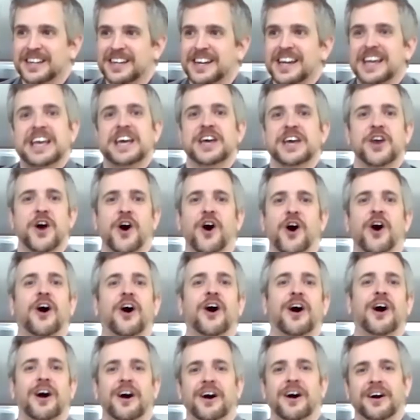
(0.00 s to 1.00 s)
in
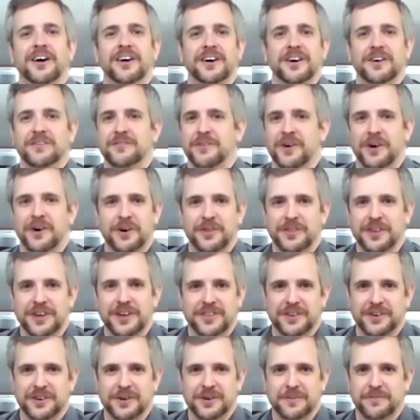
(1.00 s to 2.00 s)
awe of all the
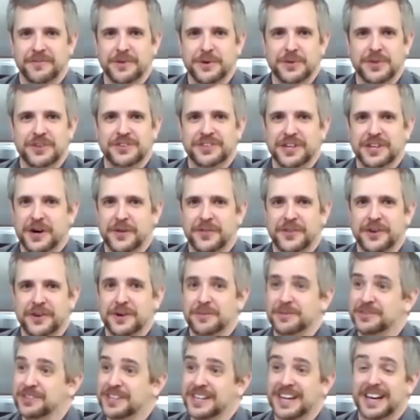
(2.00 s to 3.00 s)
other food that's out
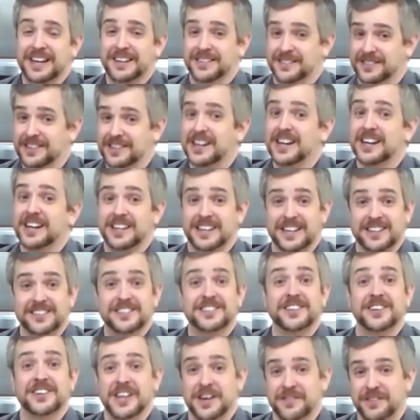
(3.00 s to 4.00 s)
there. Just like I
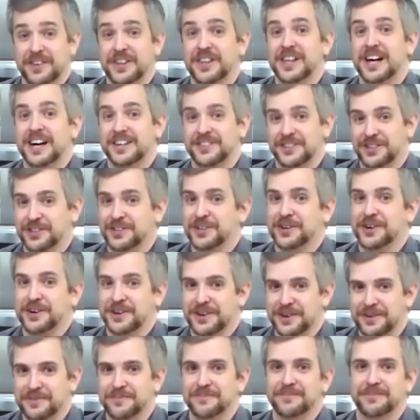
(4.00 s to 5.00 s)
still have a lot to
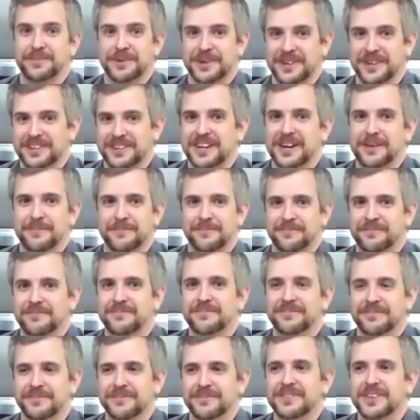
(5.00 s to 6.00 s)
learn, but I
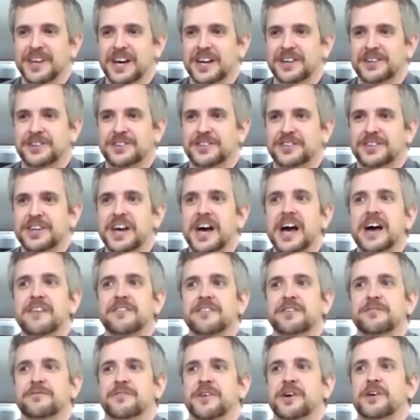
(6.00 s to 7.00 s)
have
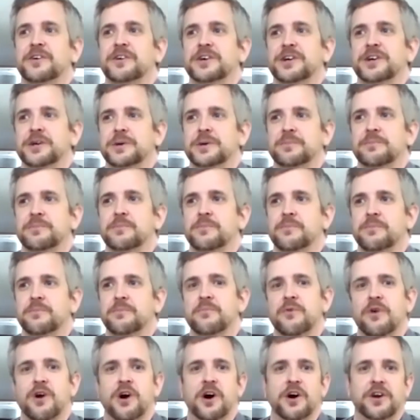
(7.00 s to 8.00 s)
a very
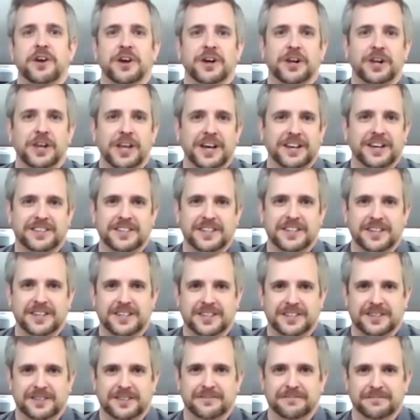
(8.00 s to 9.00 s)
broad, eclectic
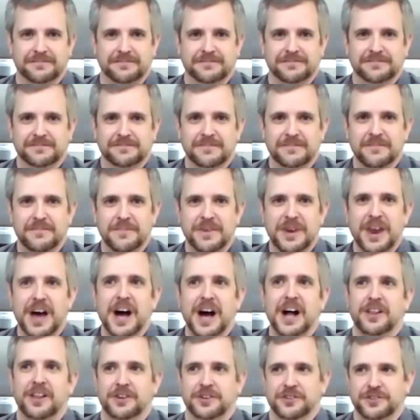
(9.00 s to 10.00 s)

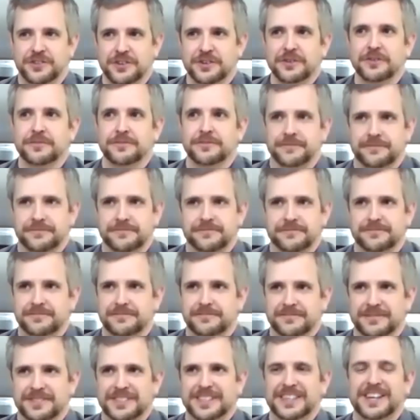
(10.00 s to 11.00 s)
knowledge of
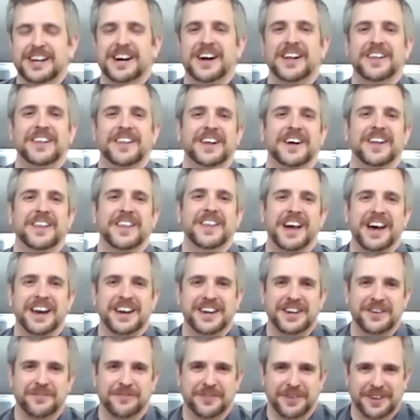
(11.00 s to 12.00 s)
a lot
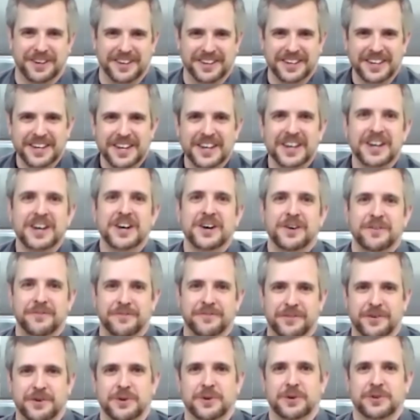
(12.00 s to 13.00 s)
of different
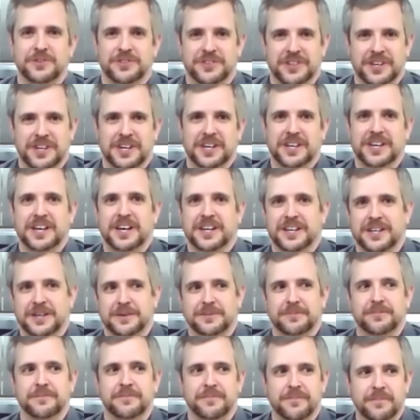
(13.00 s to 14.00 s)
foods. I
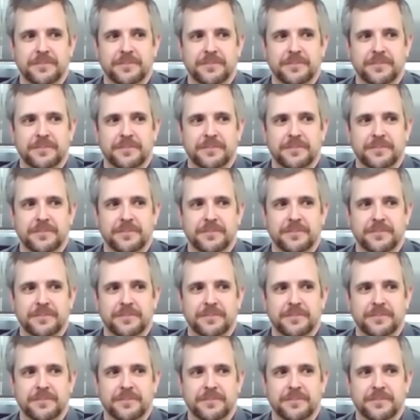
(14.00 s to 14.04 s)
can